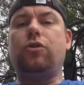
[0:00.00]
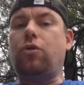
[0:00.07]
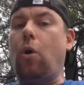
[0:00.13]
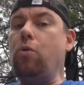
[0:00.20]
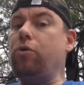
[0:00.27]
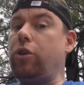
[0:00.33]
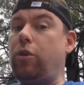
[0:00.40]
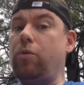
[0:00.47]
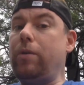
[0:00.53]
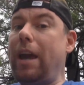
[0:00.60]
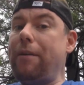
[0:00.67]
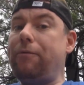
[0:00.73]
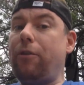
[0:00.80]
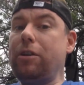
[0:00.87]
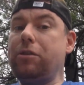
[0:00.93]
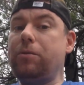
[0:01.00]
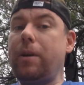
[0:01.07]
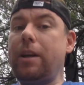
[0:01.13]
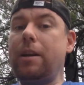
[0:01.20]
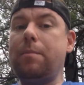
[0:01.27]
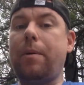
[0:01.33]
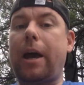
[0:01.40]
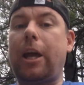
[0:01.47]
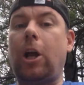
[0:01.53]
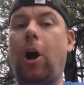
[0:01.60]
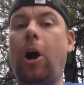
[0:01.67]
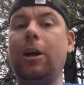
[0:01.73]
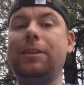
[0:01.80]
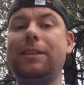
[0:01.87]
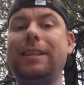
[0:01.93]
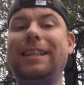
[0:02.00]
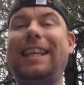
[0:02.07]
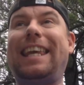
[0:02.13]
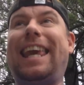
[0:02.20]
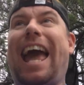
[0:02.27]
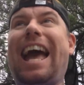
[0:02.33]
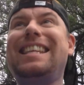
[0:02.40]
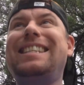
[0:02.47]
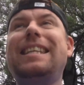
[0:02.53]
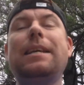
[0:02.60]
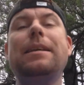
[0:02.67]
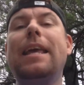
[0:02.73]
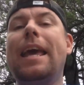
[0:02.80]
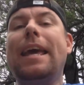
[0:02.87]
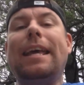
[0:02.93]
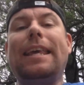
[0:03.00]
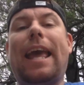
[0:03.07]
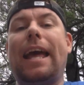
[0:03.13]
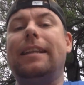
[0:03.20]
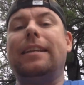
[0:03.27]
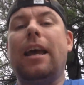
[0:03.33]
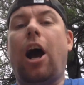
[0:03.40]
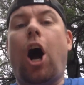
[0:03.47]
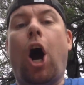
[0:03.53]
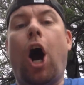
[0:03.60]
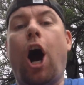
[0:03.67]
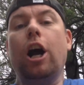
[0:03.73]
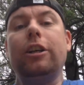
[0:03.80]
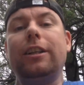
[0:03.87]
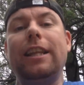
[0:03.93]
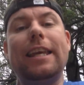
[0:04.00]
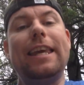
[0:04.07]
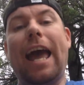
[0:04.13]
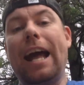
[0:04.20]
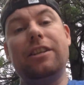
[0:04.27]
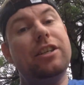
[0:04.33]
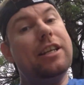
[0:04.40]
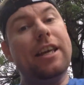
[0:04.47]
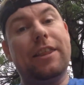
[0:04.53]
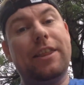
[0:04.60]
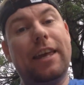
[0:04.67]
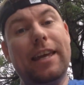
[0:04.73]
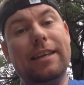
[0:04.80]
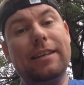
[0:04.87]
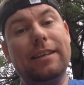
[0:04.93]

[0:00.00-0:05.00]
Don't you get frustrated by constantly casting yet hardly catching a thing?